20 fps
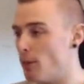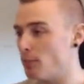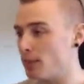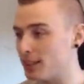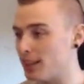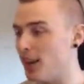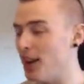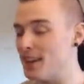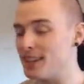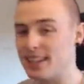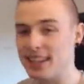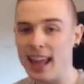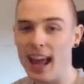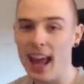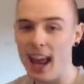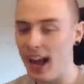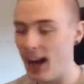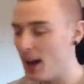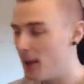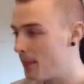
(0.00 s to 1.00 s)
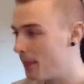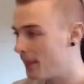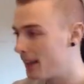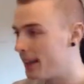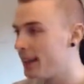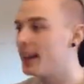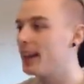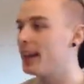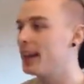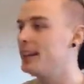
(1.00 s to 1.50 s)
besides that,
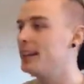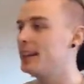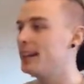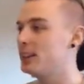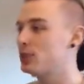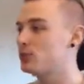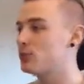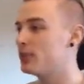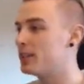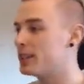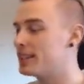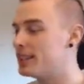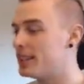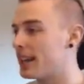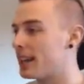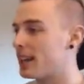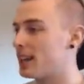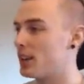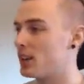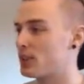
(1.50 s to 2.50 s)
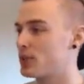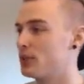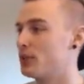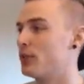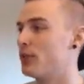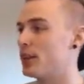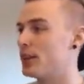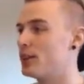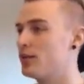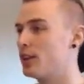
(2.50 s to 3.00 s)
he is ridiculous on
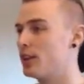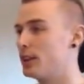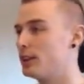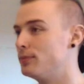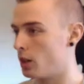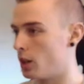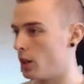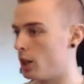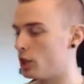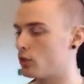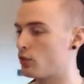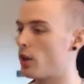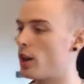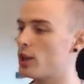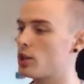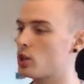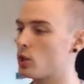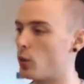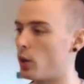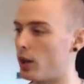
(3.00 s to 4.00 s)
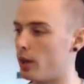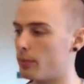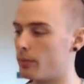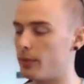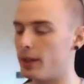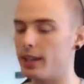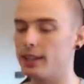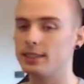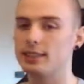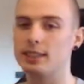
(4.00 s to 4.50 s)
FIFA. He's rage quit.
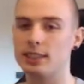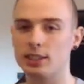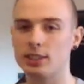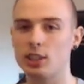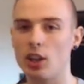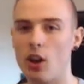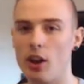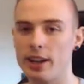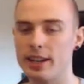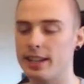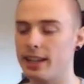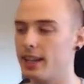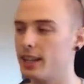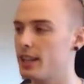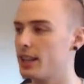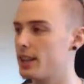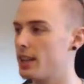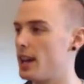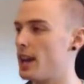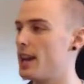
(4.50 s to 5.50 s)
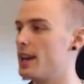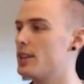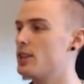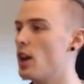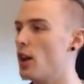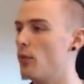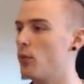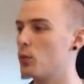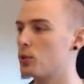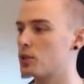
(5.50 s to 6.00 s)
He's decided that
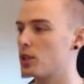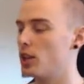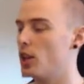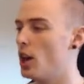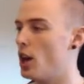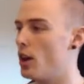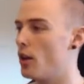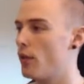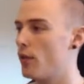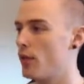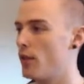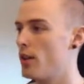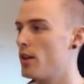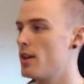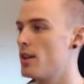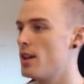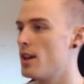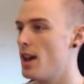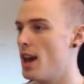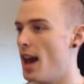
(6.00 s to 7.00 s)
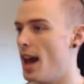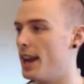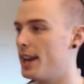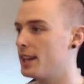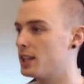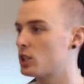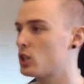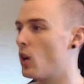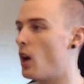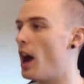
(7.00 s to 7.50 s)
enough was enough, and
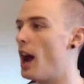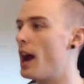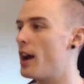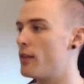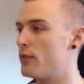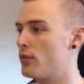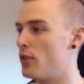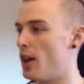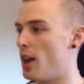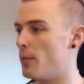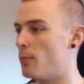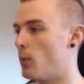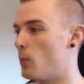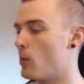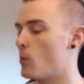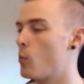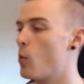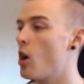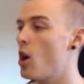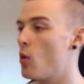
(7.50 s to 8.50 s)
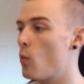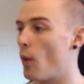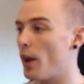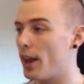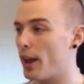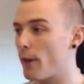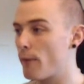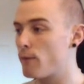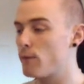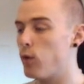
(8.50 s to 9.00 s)
he's got out of there. But we were
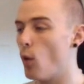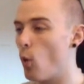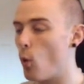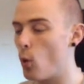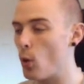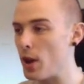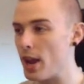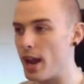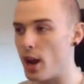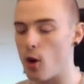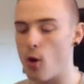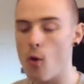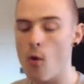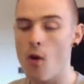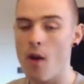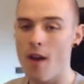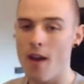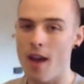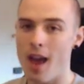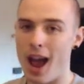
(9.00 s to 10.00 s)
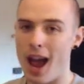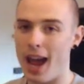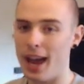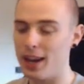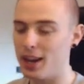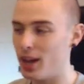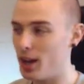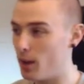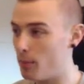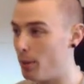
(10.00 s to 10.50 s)
winning four 0
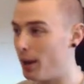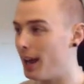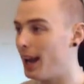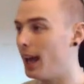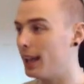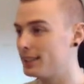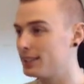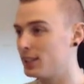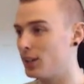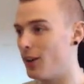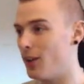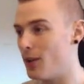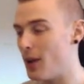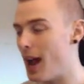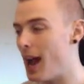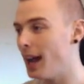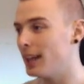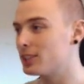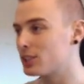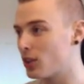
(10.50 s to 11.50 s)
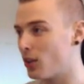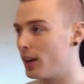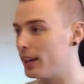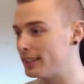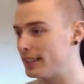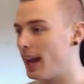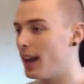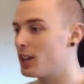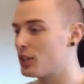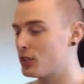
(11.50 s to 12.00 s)
and uh, Palacio has got
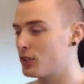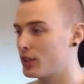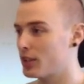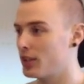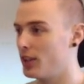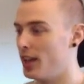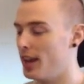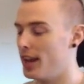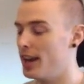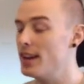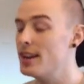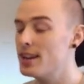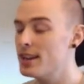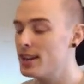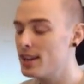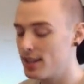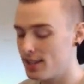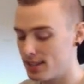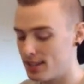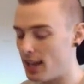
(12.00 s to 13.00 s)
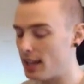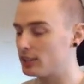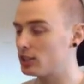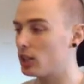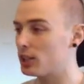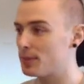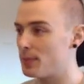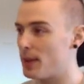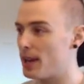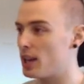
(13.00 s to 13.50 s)
his hat trick there. So that
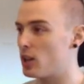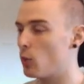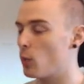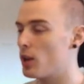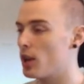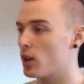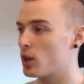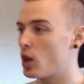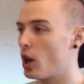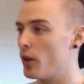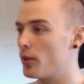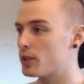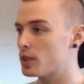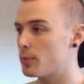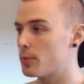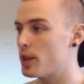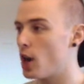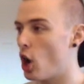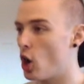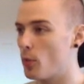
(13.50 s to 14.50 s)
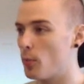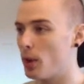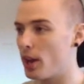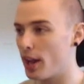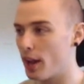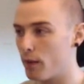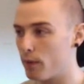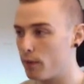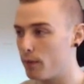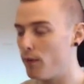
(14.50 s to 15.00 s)
does mean we are going to be
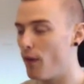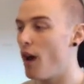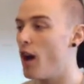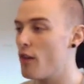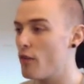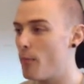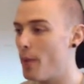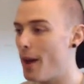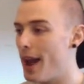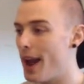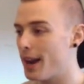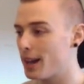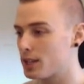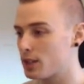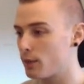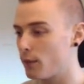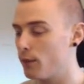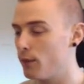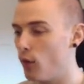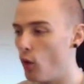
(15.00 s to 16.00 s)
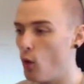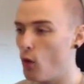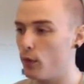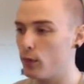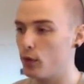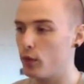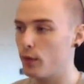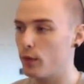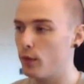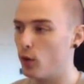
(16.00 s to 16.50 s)
opening five packs, four
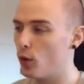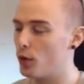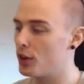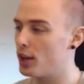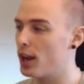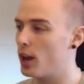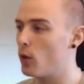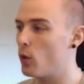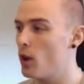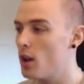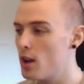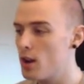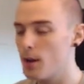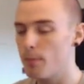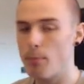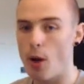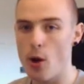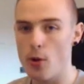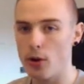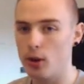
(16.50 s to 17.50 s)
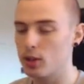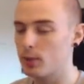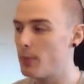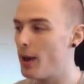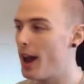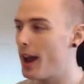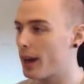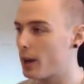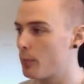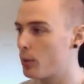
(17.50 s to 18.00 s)
for the 4 0 bonus
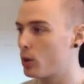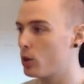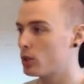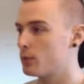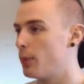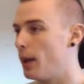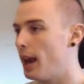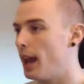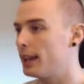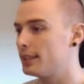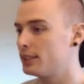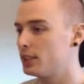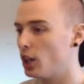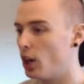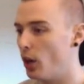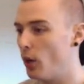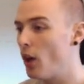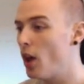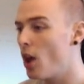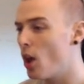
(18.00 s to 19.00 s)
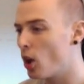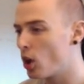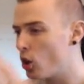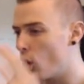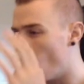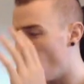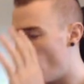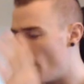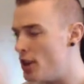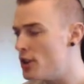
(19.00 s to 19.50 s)
pack because Palacio
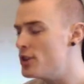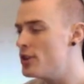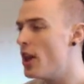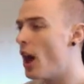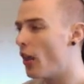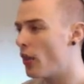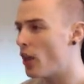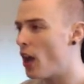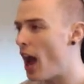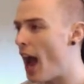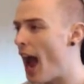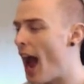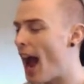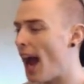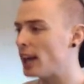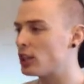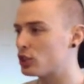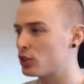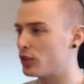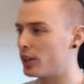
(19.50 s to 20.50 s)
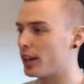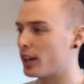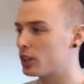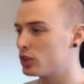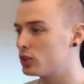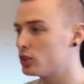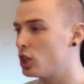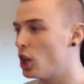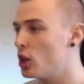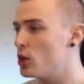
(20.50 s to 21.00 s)
got another hat trick.
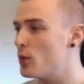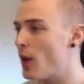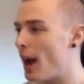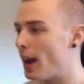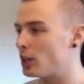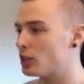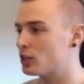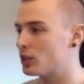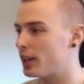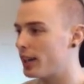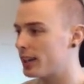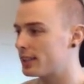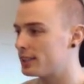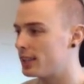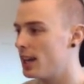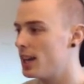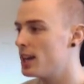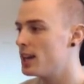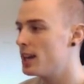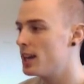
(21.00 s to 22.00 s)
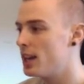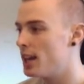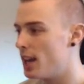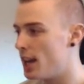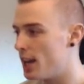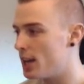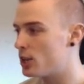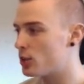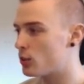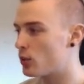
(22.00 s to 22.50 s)
Two hat tricks
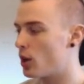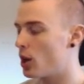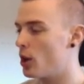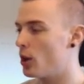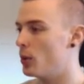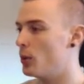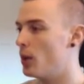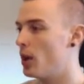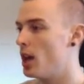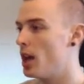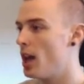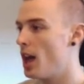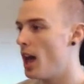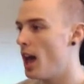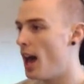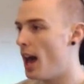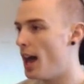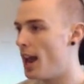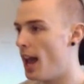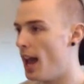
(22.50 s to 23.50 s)
in a row. And